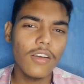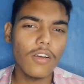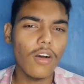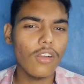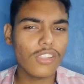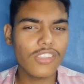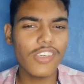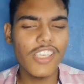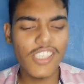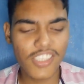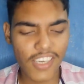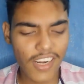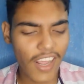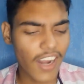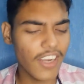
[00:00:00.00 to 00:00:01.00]
on
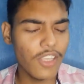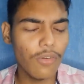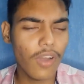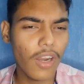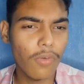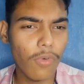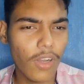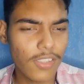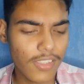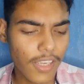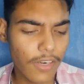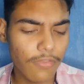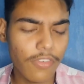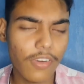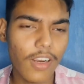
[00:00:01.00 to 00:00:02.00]
Skillshare, and you can watch
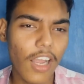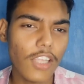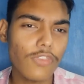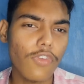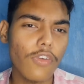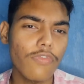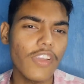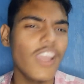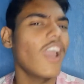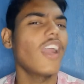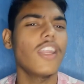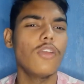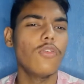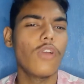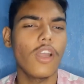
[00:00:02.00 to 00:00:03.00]
that class for free,
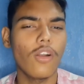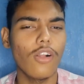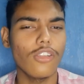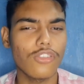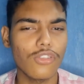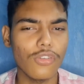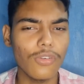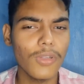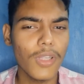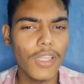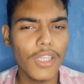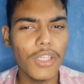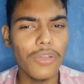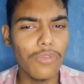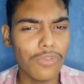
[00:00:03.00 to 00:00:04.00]
and you can also
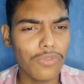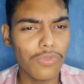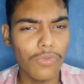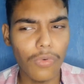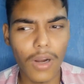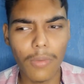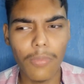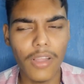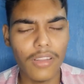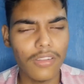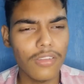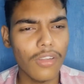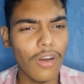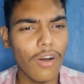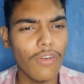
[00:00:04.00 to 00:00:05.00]
use 1
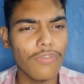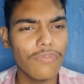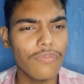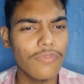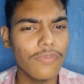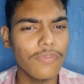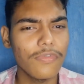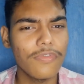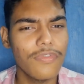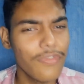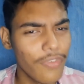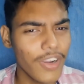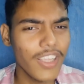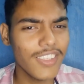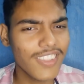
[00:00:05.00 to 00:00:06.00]
month of
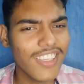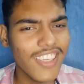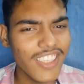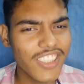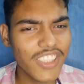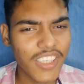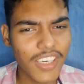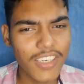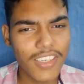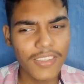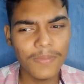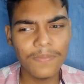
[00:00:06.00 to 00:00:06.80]
free Skillshare.